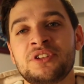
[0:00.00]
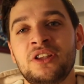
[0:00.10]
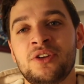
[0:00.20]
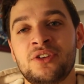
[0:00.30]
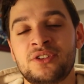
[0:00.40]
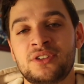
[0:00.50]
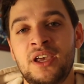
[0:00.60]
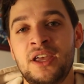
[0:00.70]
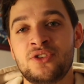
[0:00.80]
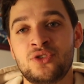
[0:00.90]
was a loss
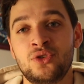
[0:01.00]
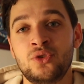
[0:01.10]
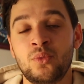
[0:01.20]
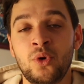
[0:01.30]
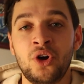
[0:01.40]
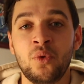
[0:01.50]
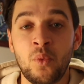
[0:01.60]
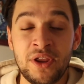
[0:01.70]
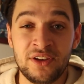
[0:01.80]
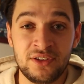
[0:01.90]
and 2 were
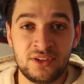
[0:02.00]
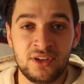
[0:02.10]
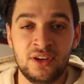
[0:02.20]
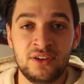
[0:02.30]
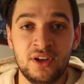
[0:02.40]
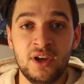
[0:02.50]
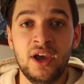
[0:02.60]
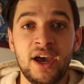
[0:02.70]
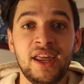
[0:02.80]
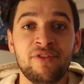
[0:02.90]
winners, and
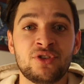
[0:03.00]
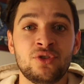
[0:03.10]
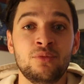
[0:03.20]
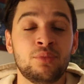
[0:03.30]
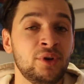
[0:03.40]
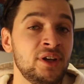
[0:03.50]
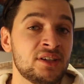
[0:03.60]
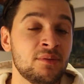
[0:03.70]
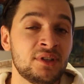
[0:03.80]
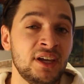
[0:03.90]
another 2 pretty
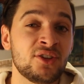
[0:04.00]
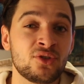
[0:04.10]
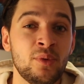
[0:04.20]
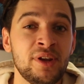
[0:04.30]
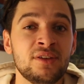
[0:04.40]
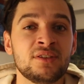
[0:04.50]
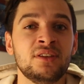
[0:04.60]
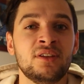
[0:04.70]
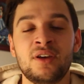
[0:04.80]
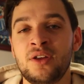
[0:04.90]
substantial winners
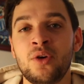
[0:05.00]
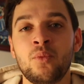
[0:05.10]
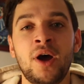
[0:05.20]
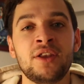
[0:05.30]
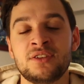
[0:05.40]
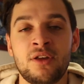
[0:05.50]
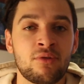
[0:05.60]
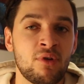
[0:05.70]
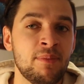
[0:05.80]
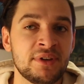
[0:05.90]
in the 1 to
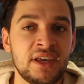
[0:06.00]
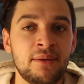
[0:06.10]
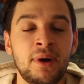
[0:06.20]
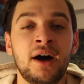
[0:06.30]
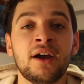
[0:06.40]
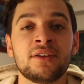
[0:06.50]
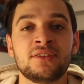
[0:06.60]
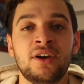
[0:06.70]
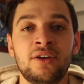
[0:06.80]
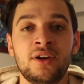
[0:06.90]
3% mark.
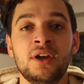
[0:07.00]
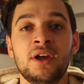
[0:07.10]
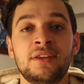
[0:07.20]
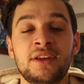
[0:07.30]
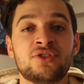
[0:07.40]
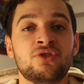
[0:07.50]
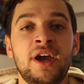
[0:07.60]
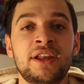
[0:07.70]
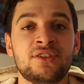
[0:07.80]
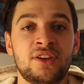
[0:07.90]
So these
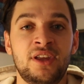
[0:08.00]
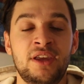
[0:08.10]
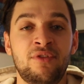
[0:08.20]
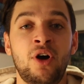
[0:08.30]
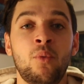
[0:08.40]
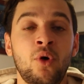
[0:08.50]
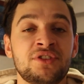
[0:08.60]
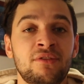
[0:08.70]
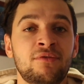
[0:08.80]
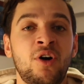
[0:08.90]
trades, if I
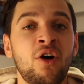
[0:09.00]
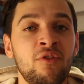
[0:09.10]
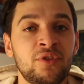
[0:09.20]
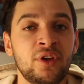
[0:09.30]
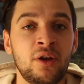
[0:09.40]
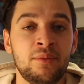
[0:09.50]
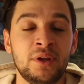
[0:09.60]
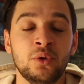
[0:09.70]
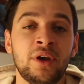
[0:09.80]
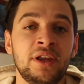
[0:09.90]
was involved, I'd
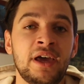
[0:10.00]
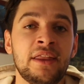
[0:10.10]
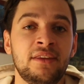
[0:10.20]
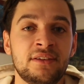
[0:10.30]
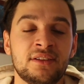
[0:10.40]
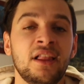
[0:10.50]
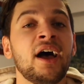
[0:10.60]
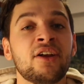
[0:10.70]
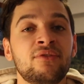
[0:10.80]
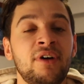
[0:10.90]
be looking at this
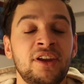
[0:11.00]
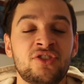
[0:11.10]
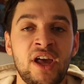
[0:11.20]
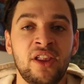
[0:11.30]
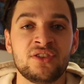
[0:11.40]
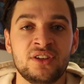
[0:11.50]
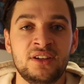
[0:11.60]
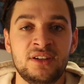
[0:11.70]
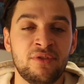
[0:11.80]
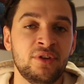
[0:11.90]
Lark Funding challenge a
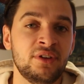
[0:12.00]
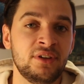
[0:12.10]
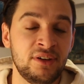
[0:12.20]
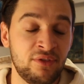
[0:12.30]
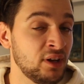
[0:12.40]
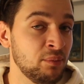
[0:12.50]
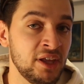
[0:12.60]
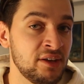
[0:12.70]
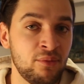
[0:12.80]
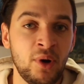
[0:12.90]

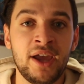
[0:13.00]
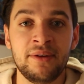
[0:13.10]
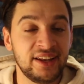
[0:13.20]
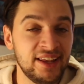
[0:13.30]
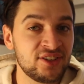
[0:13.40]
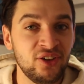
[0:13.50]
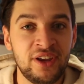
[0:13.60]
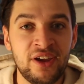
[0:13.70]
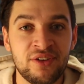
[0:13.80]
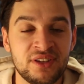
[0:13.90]
completely different way. So the lesson
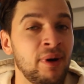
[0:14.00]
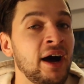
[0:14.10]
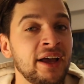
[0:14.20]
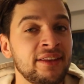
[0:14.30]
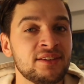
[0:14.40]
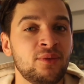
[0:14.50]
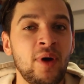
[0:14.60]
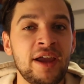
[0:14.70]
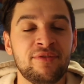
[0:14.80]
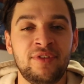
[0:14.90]
learned here is the market doesn't
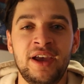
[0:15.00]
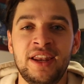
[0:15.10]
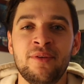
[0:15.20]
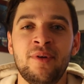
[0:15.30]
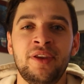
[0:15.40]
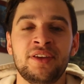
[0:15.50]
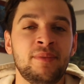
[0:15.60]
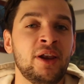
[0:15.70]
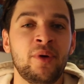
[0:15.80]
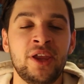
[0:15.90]
wait for anyone.
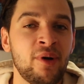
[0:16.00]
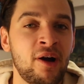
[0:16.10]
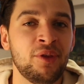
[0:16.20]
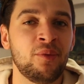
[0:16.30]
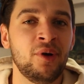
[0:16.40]
Doesn't matter where you are in the